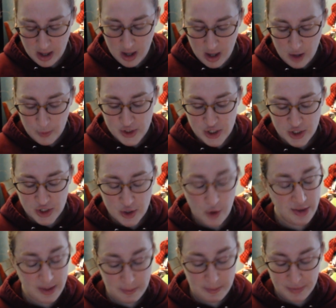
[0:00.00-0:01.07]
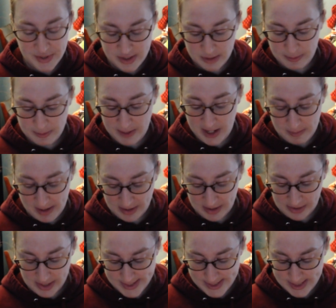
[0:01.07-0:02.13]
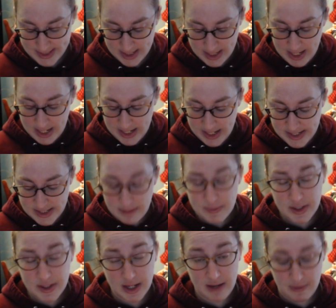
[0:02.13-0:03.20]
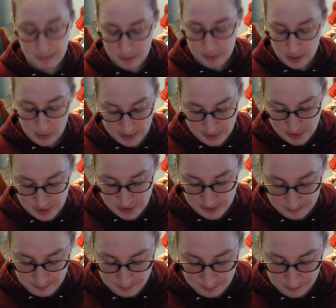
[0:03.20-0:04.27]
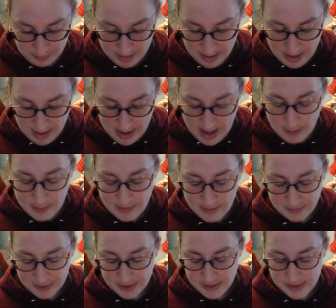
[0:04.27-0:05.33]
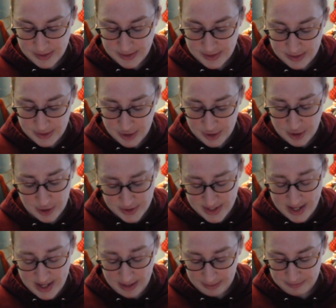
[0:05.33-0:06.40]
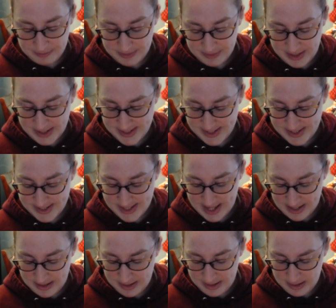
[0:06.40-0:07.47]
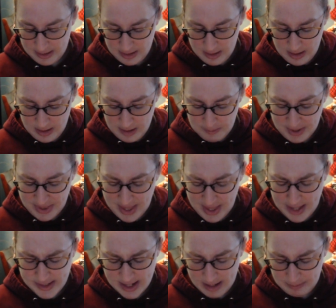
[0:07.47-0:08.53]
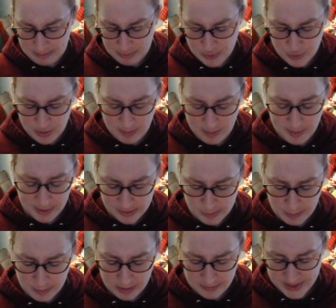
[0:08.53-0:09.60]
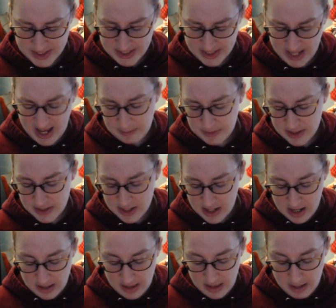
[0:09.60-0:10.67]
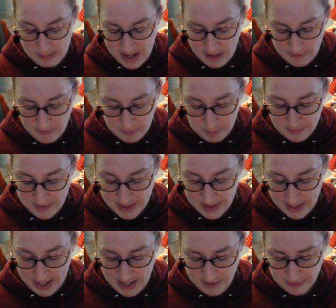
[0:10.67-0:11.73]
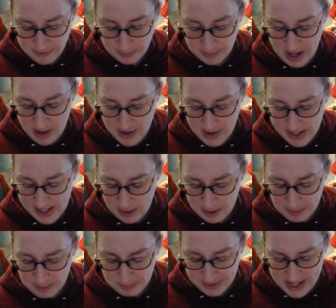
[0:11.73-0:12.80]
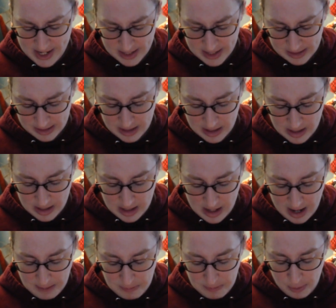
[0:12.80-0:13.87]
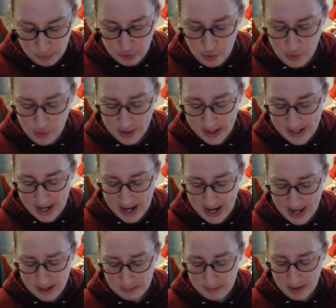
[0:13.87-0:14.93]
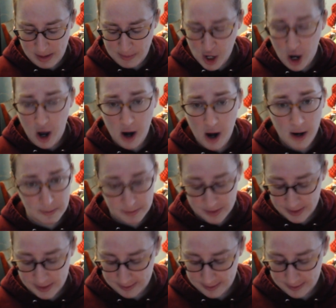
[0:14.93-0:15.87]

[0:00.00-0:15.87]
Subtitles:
When she told the imprisoned man about this, it seemed to give him courage. However, to herself, Nancy said, "By that time those criminals will have escaped. They may even prevent Hannah from carrying out her plan, and both Laura and Hannah may be harmed."